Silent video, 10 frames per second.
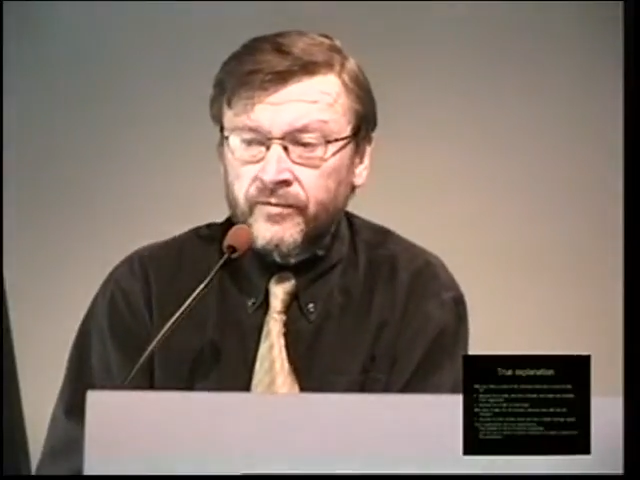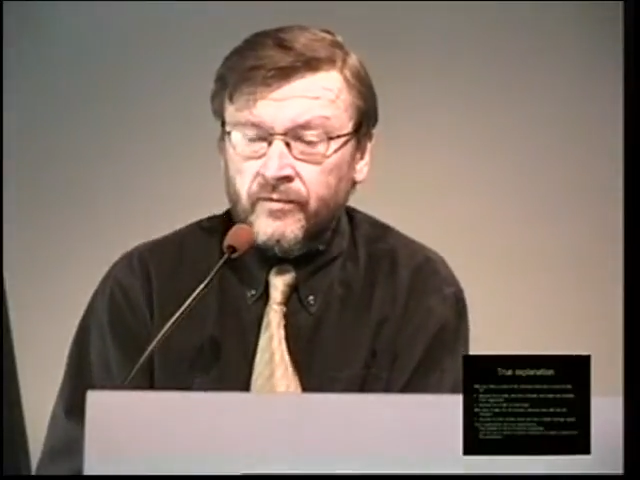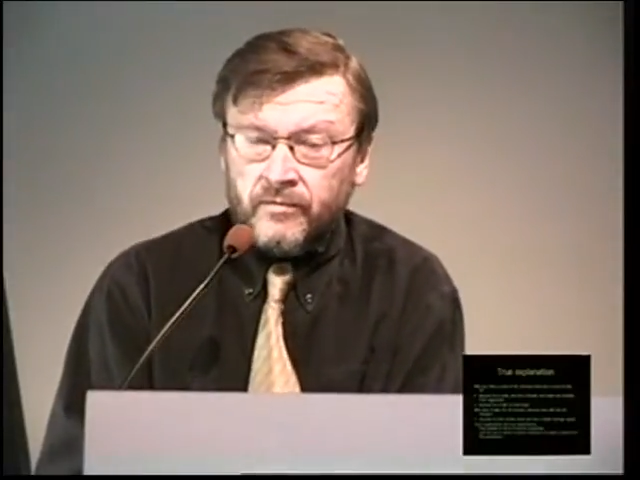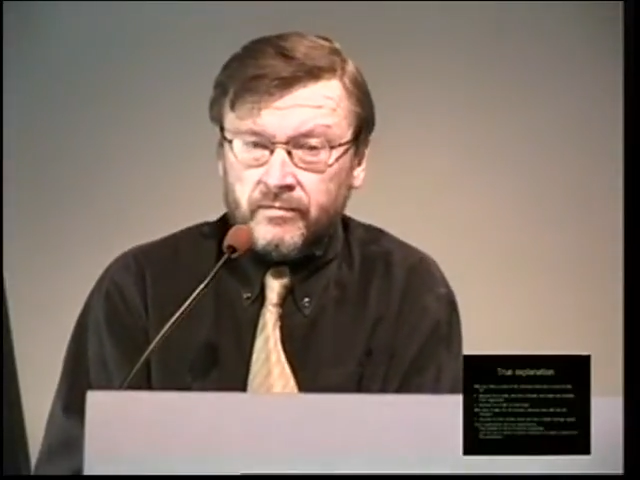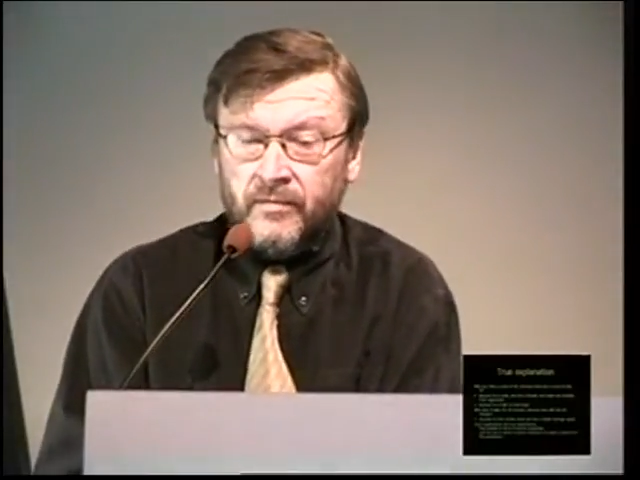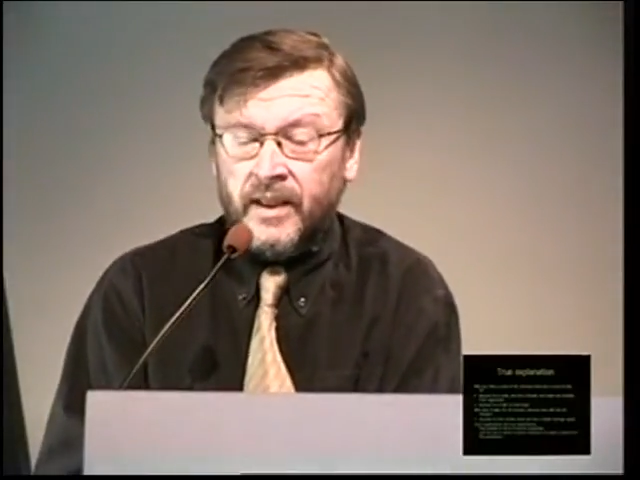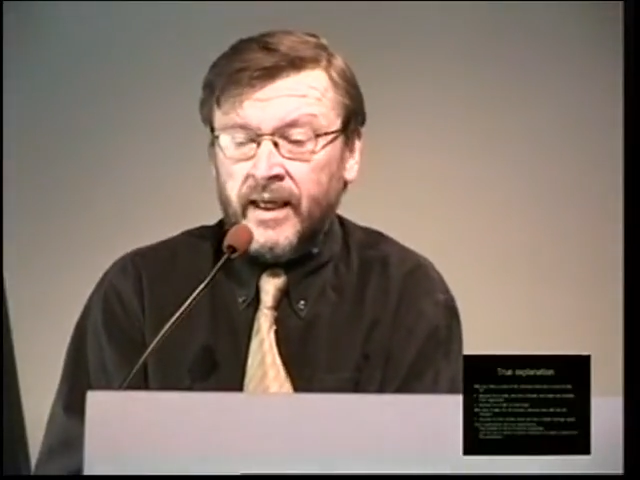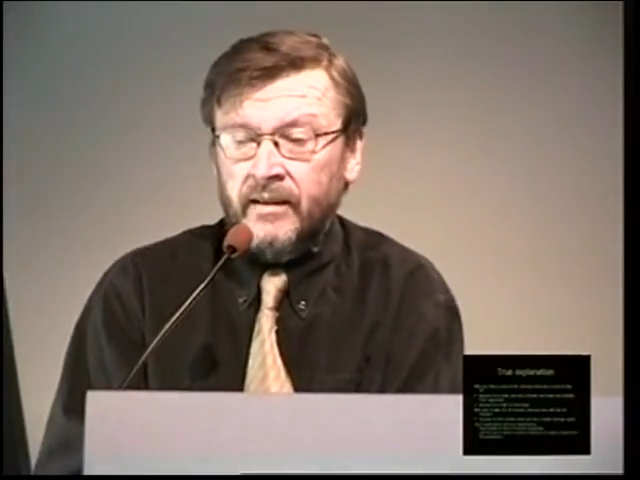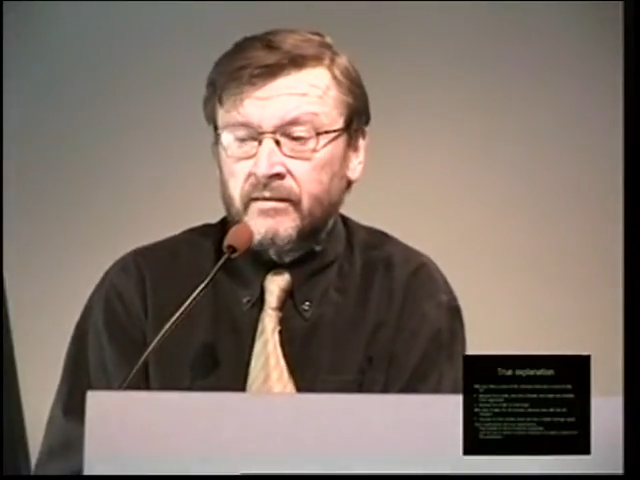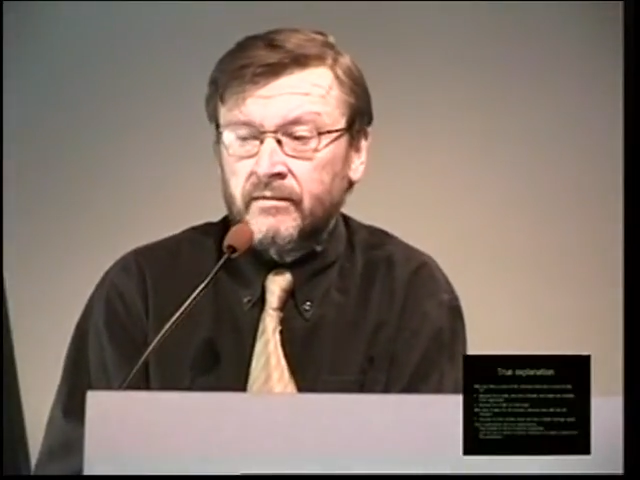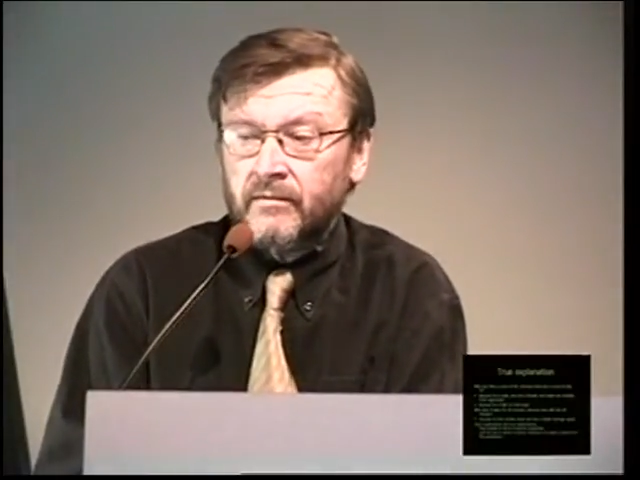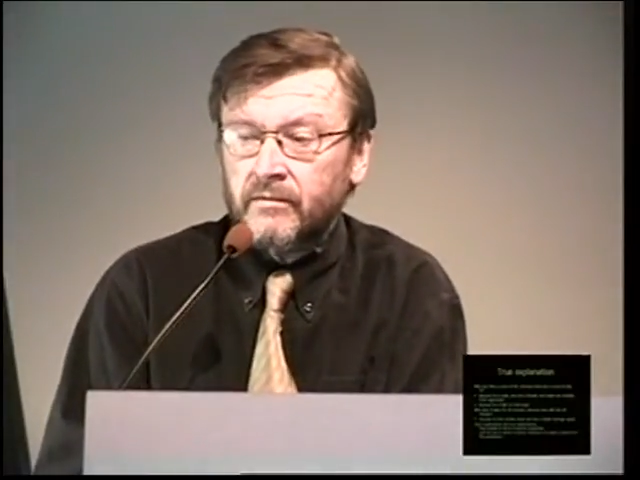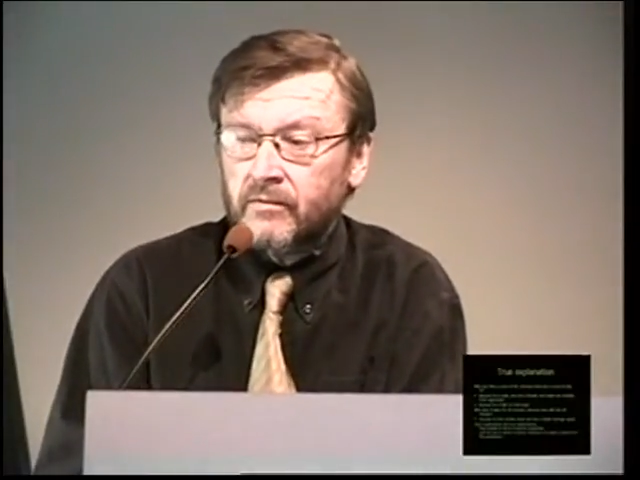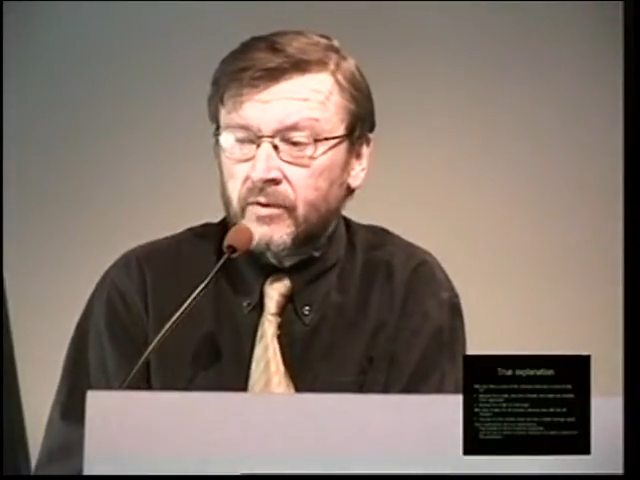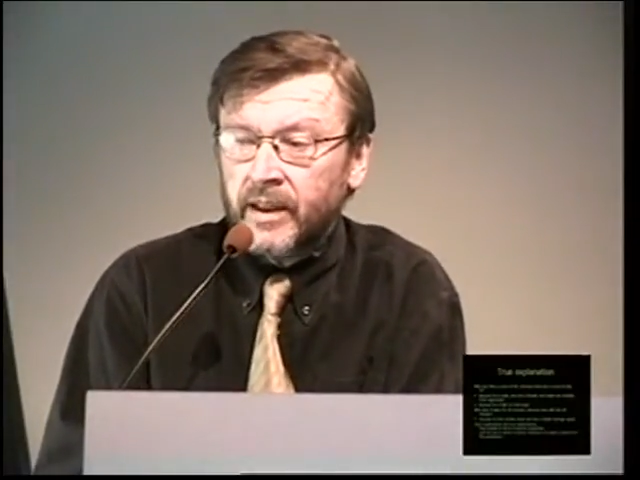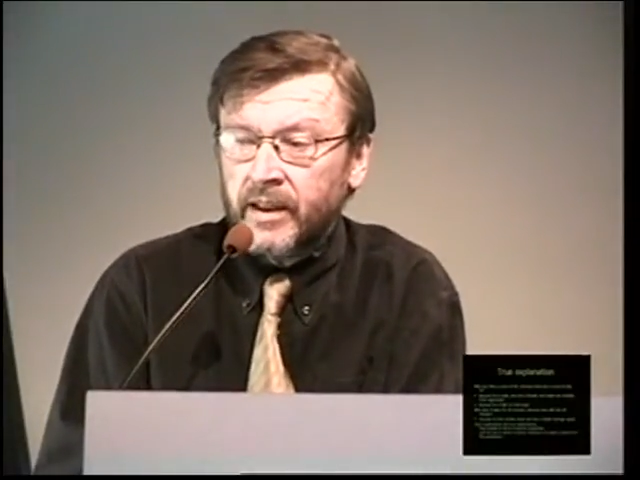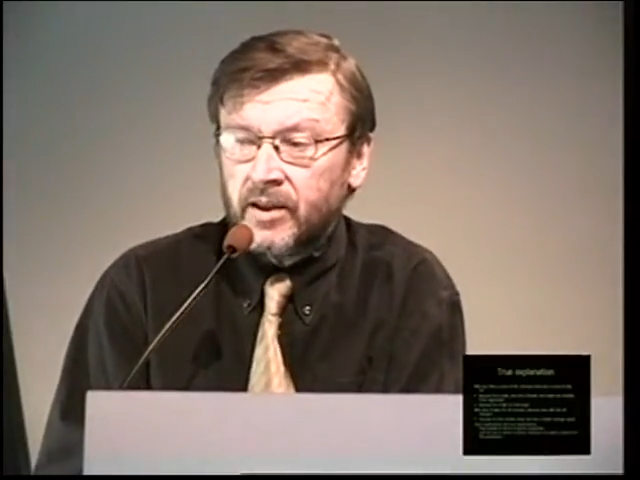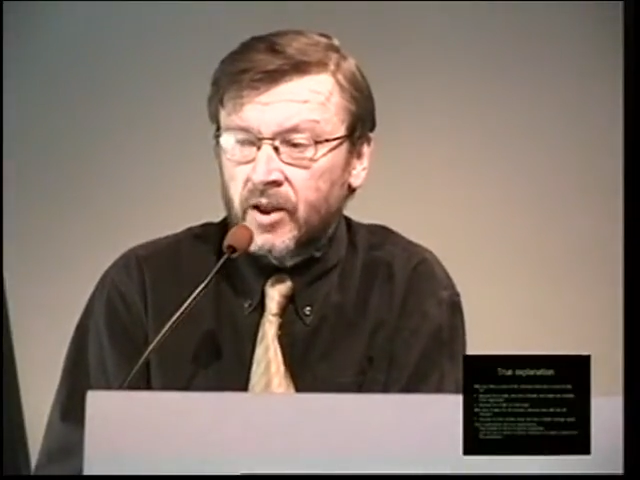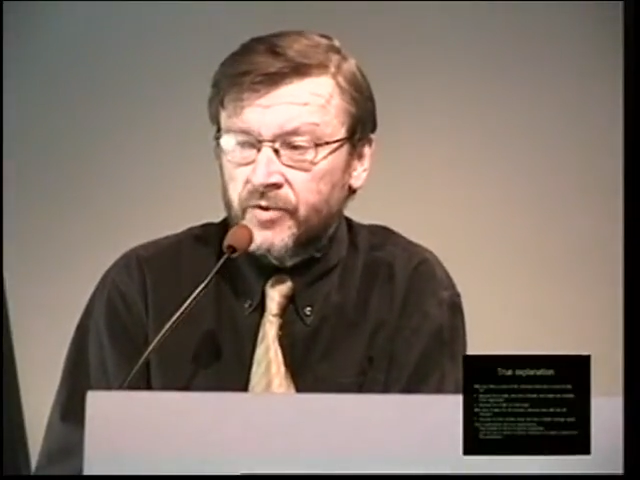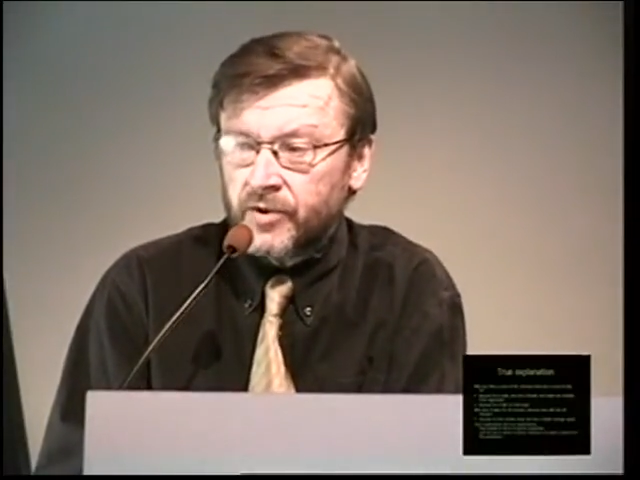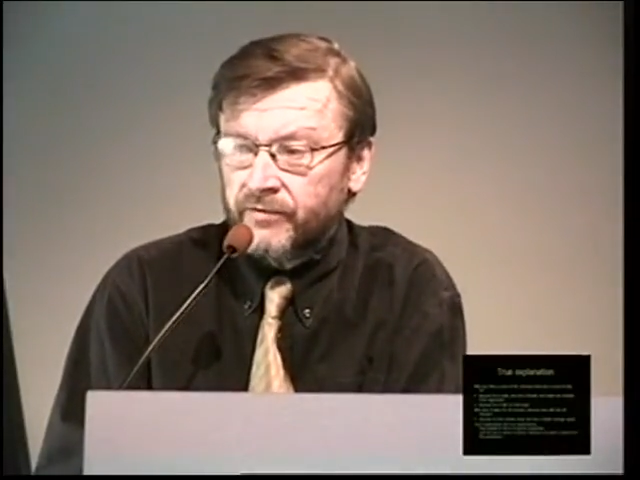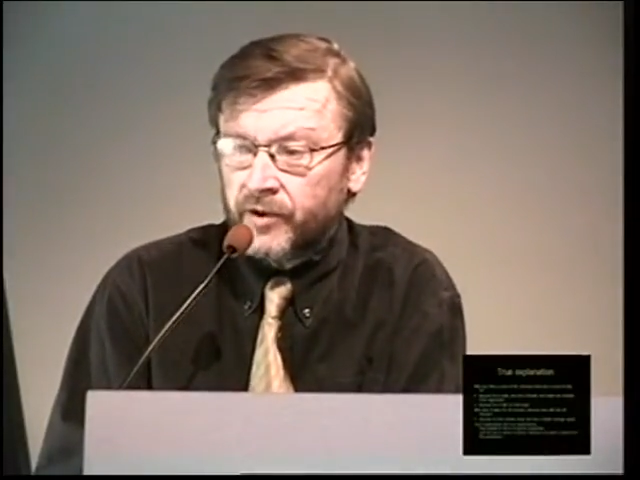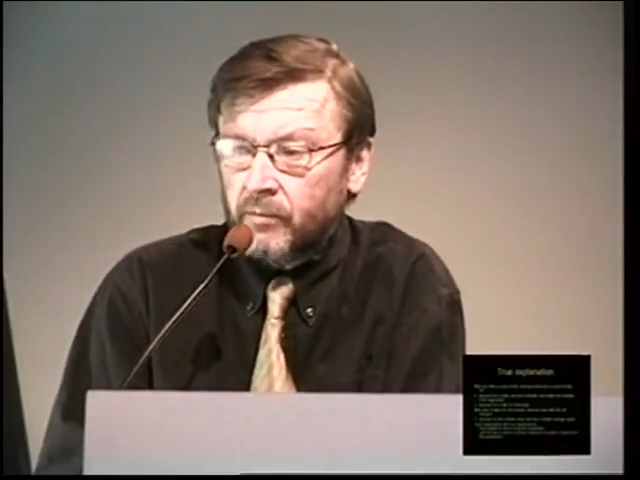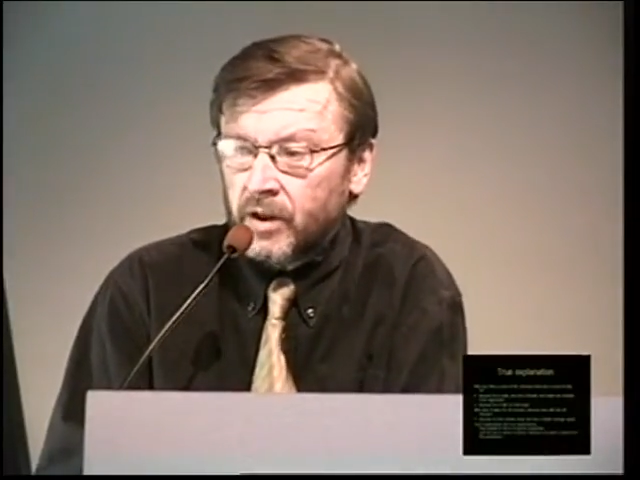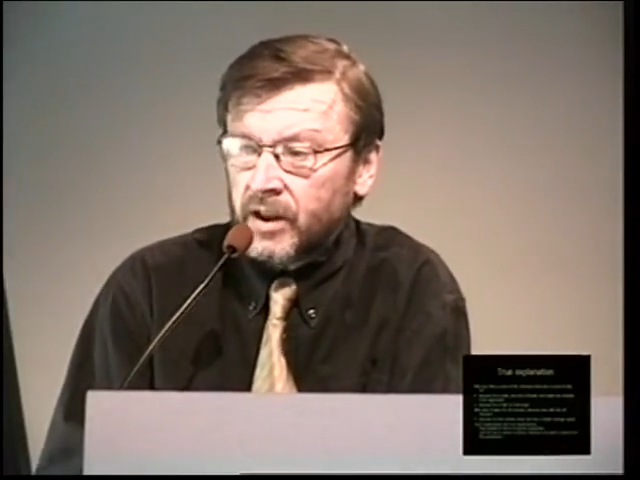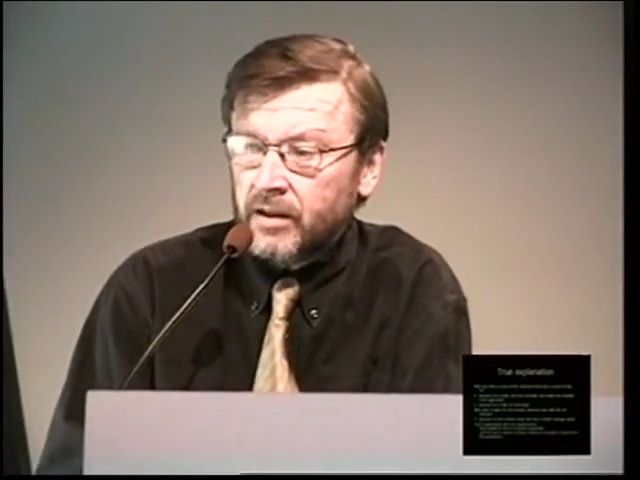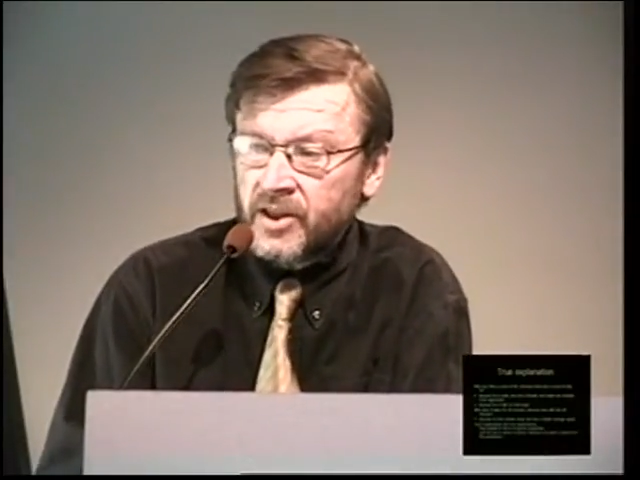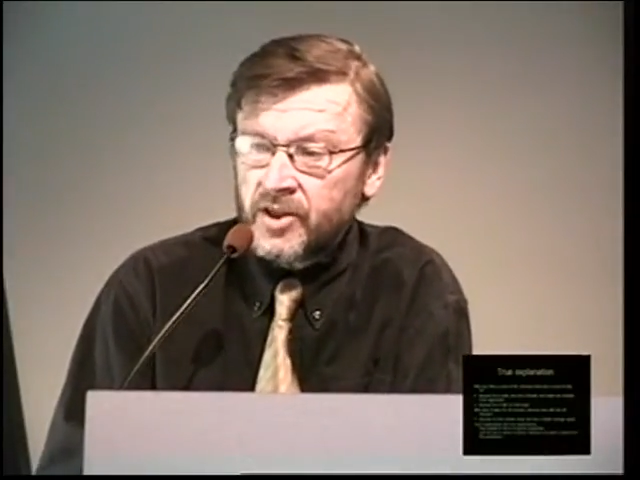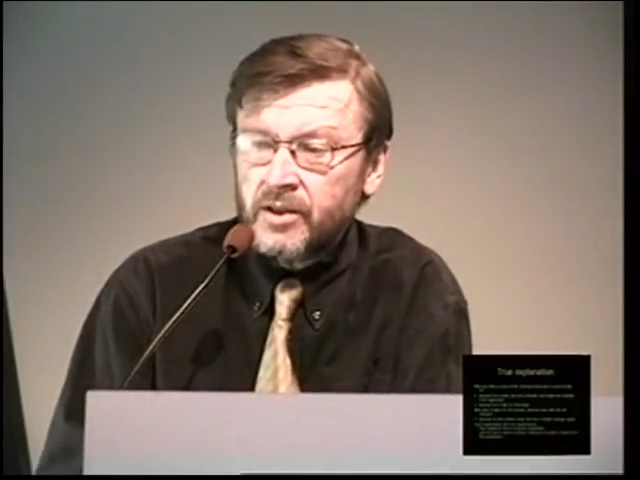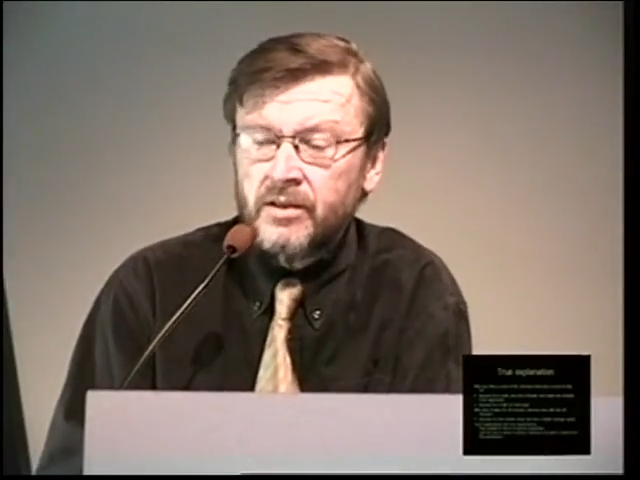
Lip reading: that when it comes to verbal aggression,